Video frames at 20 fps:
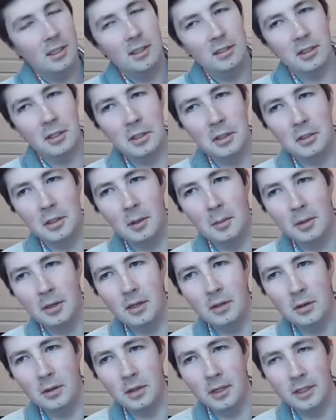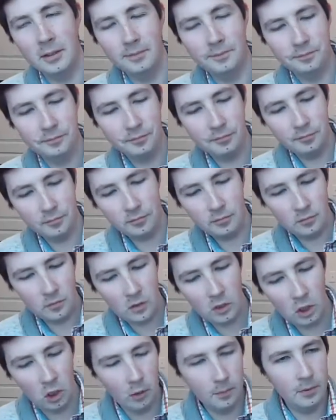so a bit annoying.
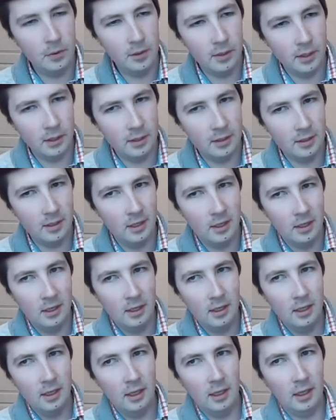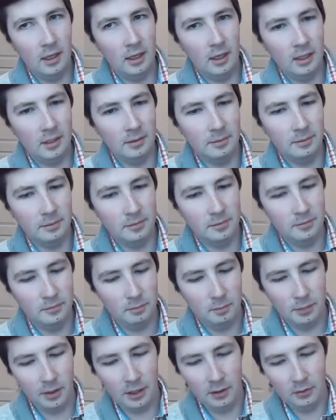Hope you can
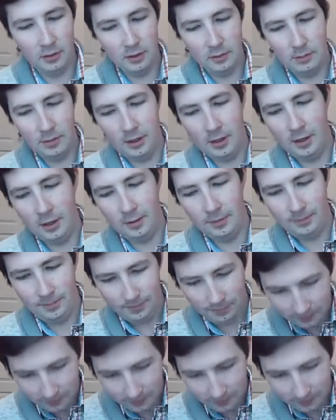bear with me here.